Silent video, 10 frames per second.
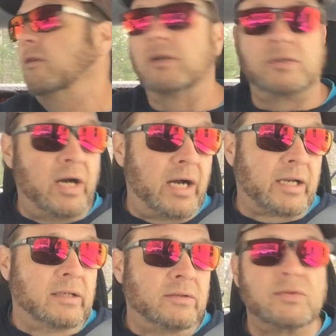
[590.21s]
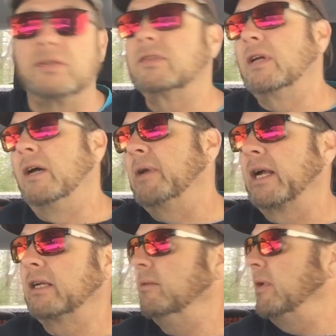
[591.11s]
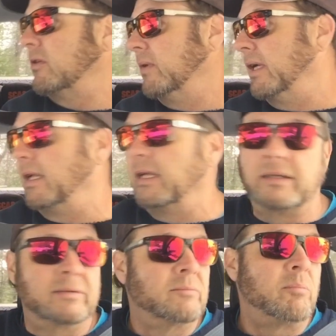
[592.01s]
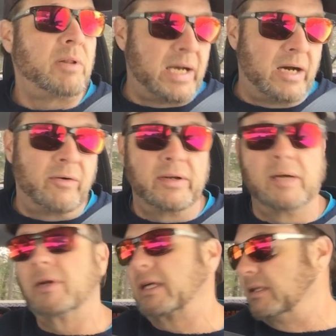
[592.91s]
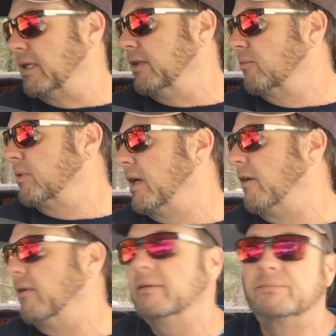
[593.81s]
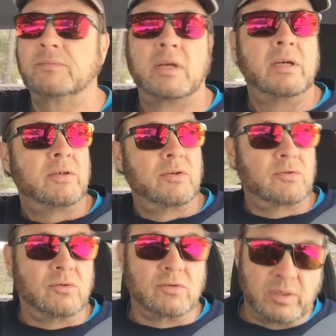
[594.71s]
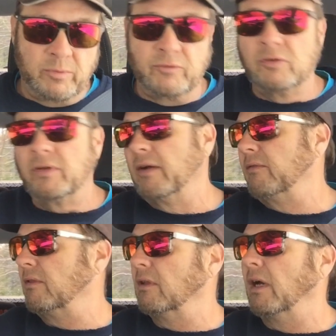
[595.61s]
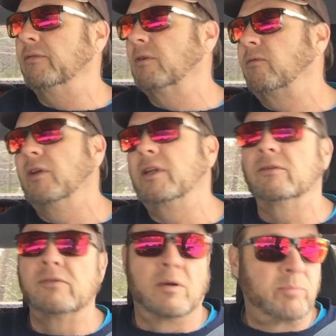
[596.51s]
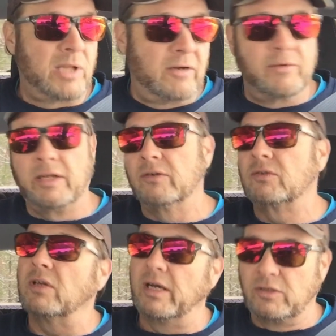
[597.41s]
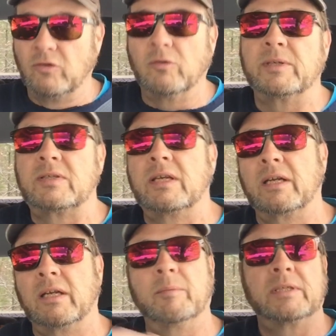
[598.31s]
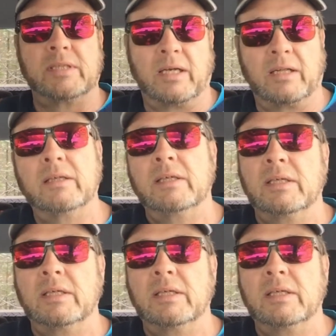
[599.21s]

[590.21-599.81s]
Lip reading: we're talking, since I'm not going to be quitting plowing, I'm going to continue plowing. So some of you that love the plow videos, you will be seeing them until